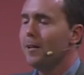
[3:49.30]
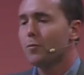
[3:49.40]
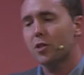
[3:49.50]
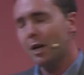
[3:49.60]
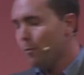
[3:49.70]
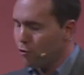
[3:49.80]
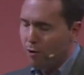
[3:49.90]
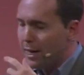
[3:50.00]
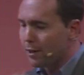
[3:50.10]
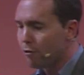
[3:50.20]
skipper
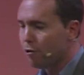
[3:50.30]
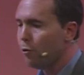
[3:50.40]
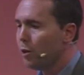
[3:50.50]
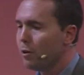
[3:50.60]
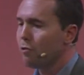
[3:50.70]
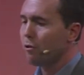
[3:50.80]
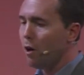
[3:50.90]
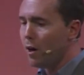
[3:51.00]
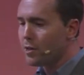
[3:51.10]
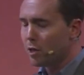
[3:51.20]
dragging the crew with me through the
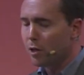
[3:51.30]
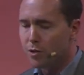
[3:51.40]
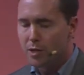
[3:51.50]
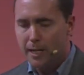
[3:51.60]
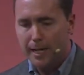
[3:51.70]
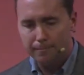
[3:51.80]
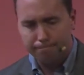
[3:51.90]
highs and lows of the day.